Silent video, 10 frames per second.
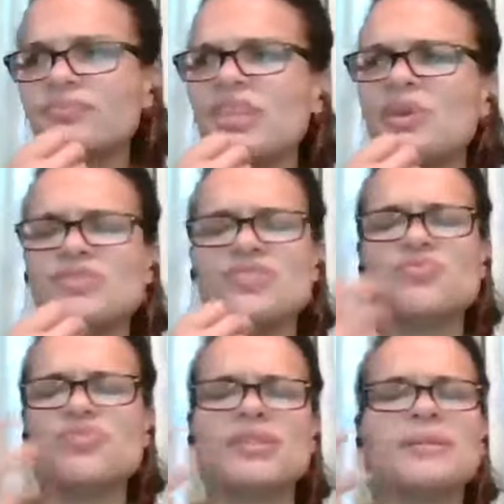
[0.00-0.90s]
it was just
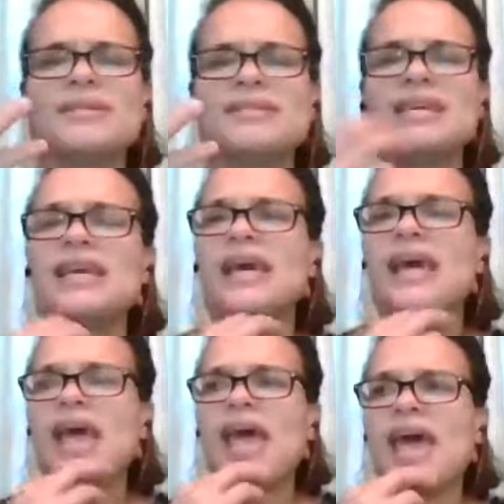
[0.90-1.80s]
really busy
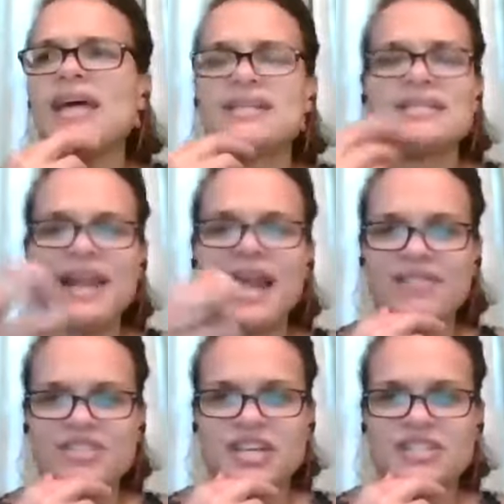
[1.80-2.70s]
and I didn't
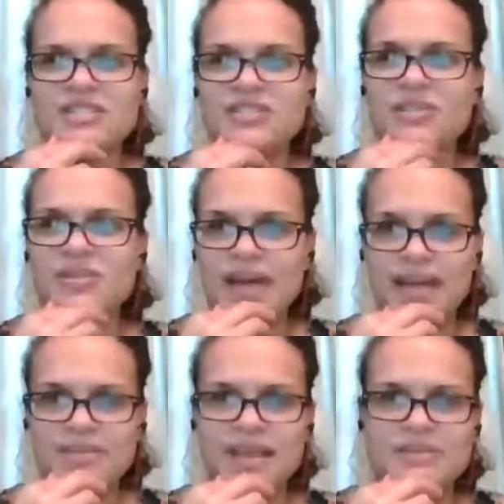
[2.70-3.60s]
have a chance to do
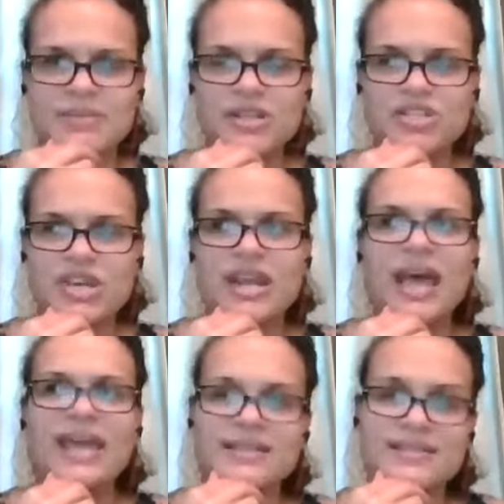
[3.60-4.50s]
that as much. And
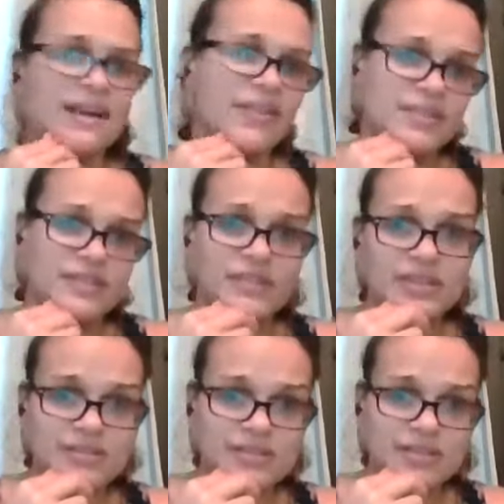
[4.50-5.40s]
I could tell the
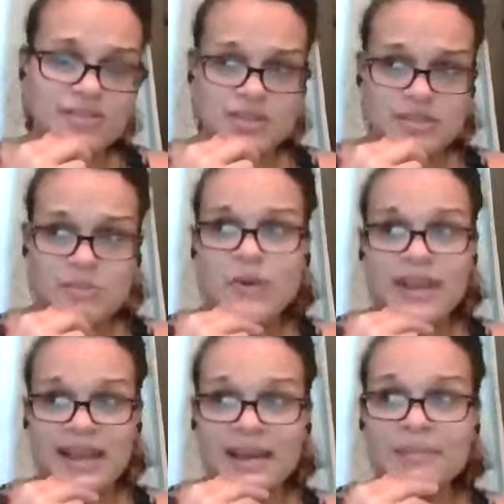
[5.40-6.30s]
difference. So this
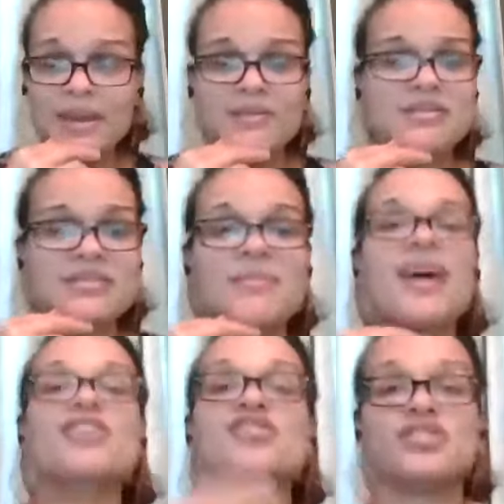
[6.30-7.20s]
morning, I made some
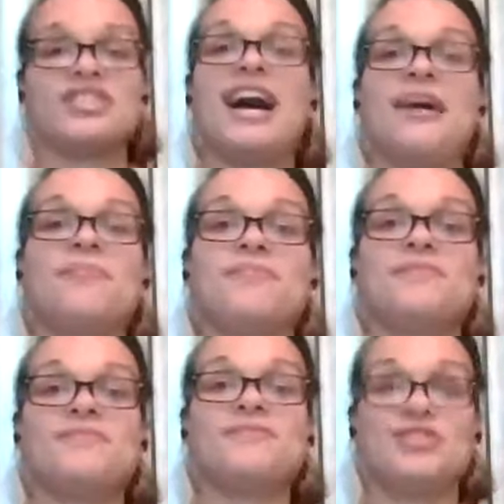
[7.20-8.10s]
extra time
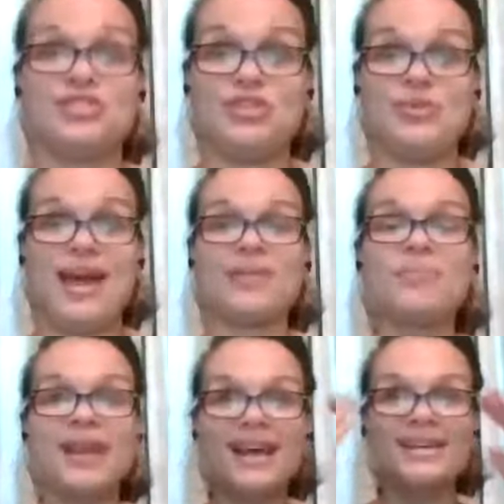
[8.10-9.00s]
to do that
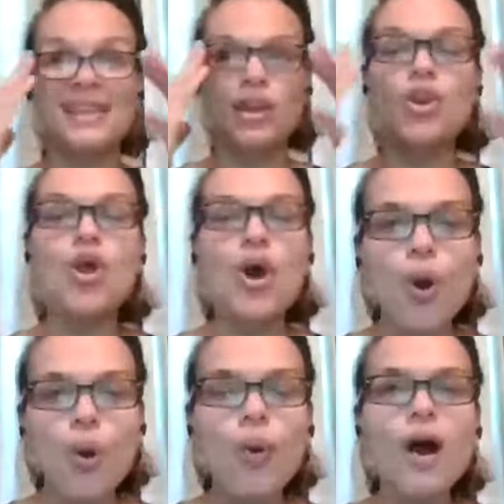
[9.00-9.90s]
because I
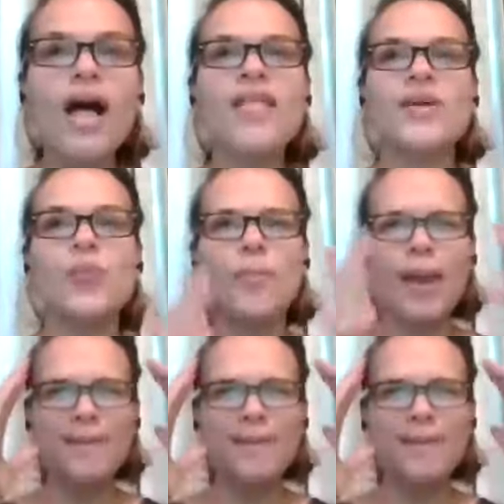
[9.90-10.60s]
know that when my